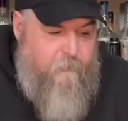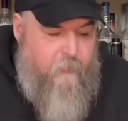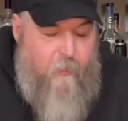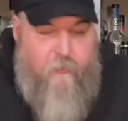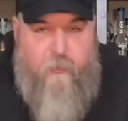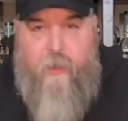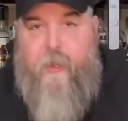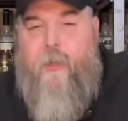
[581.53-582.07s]

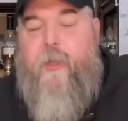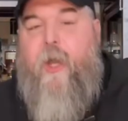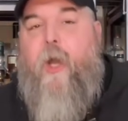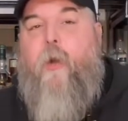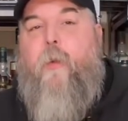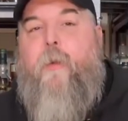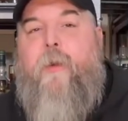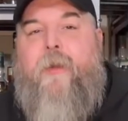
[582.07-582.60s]
there you go.
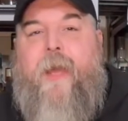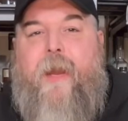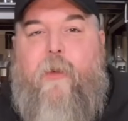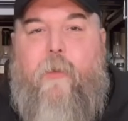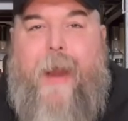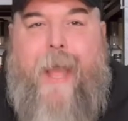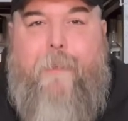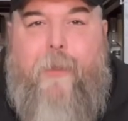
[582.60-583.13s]
We went down a
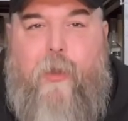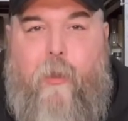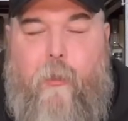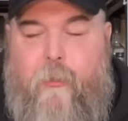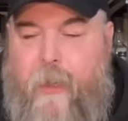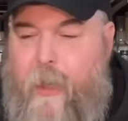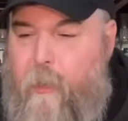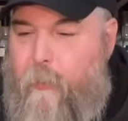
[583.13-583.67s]
rabbit hole
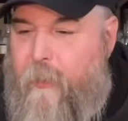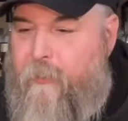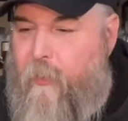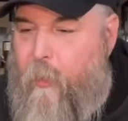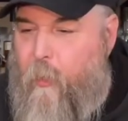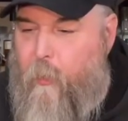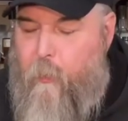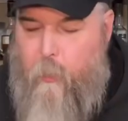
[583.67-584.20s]
there with
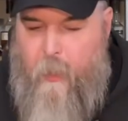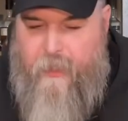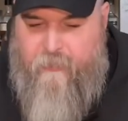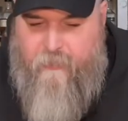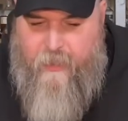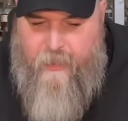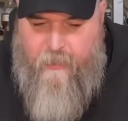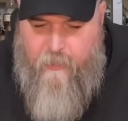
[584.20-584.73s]
old
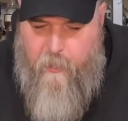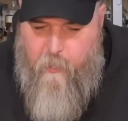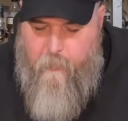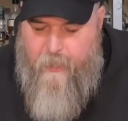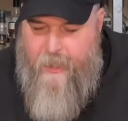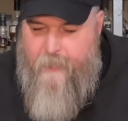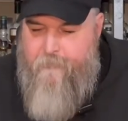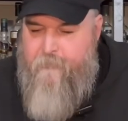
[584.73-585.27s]
whiskey a little
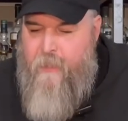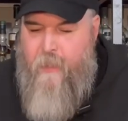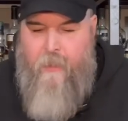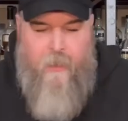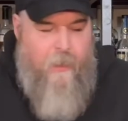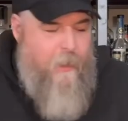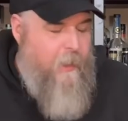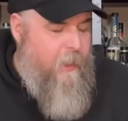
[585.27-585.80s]
bit.
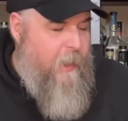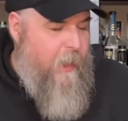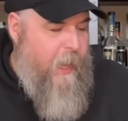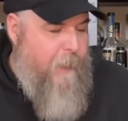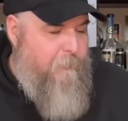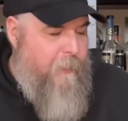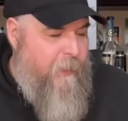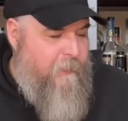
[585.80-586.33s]
I
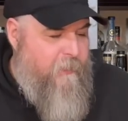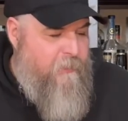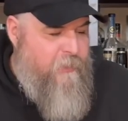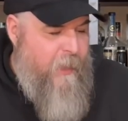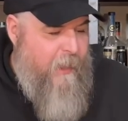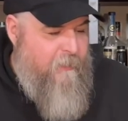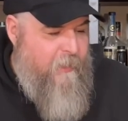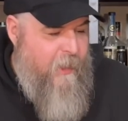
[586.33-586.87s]
picked the
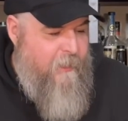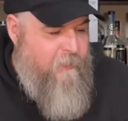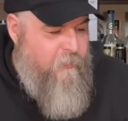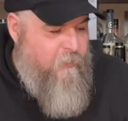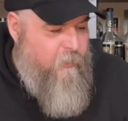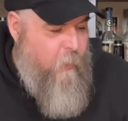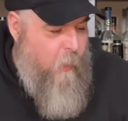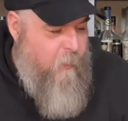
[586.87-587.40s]
Jack
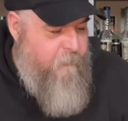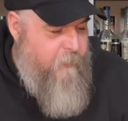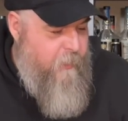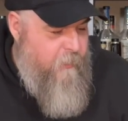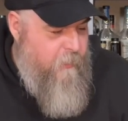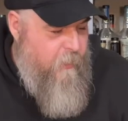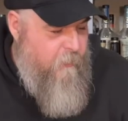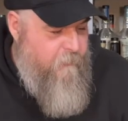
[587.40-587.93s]
Daniel's
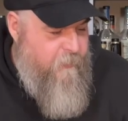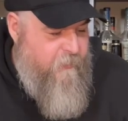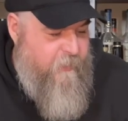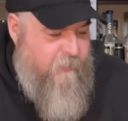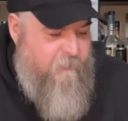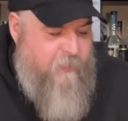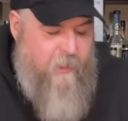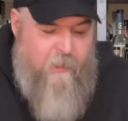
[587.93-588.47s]
12-year over the
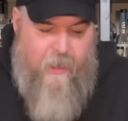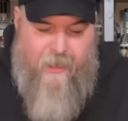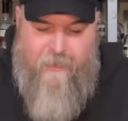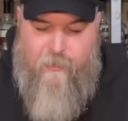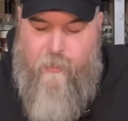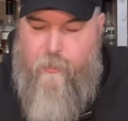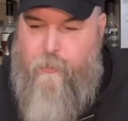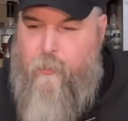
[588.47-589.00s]

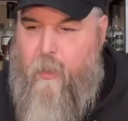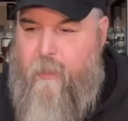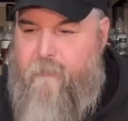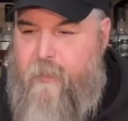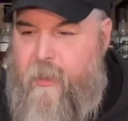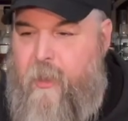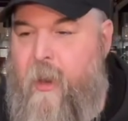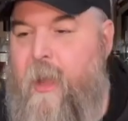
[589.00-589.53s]
1792
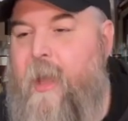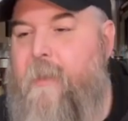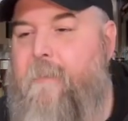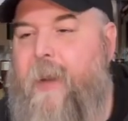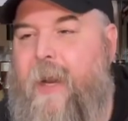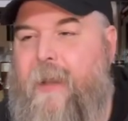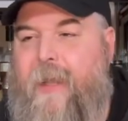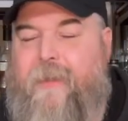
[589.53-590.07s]
12-year,
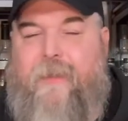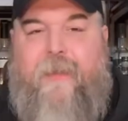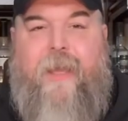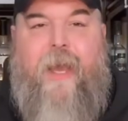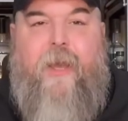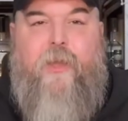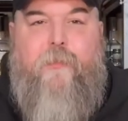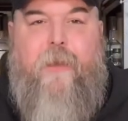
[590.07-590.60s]
but I like the
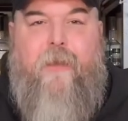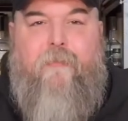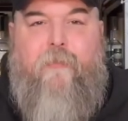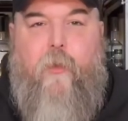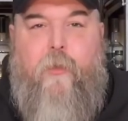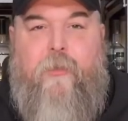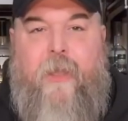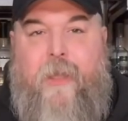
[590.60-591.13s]
Calumet
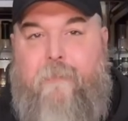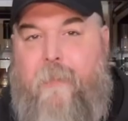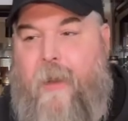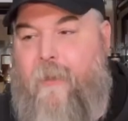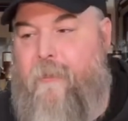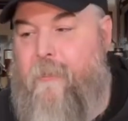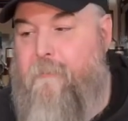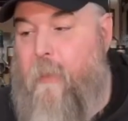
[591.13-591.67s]
14
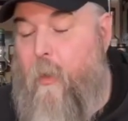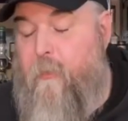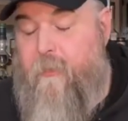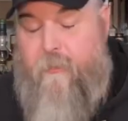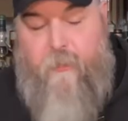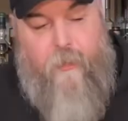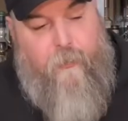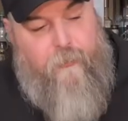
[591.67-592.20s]
better than both of
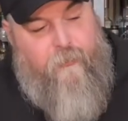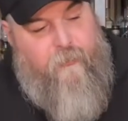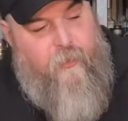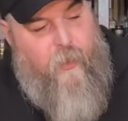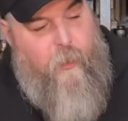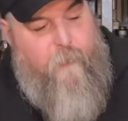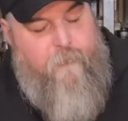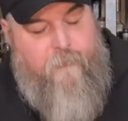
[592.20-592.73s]
those.
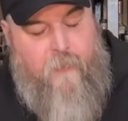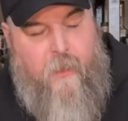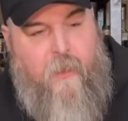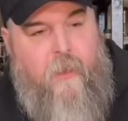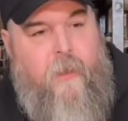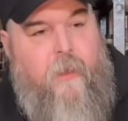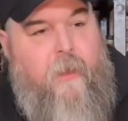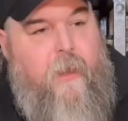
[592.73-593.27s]
So
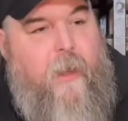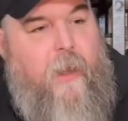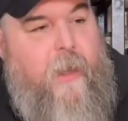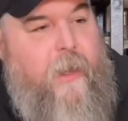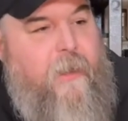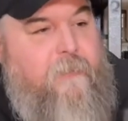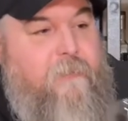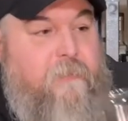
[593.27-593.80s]

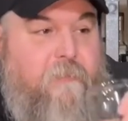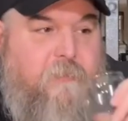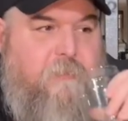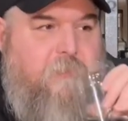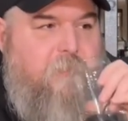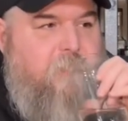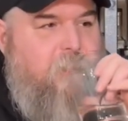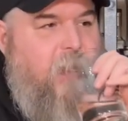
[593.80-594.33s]

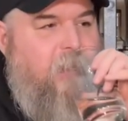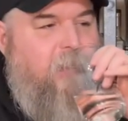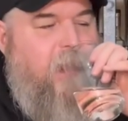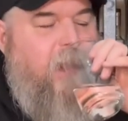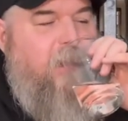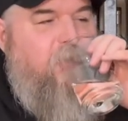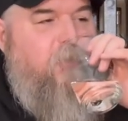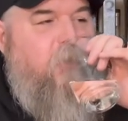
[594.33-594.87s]
take
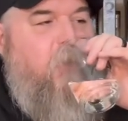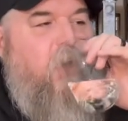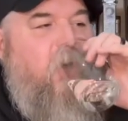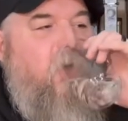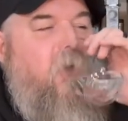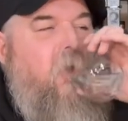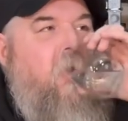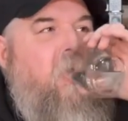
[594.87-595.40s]
that as you will.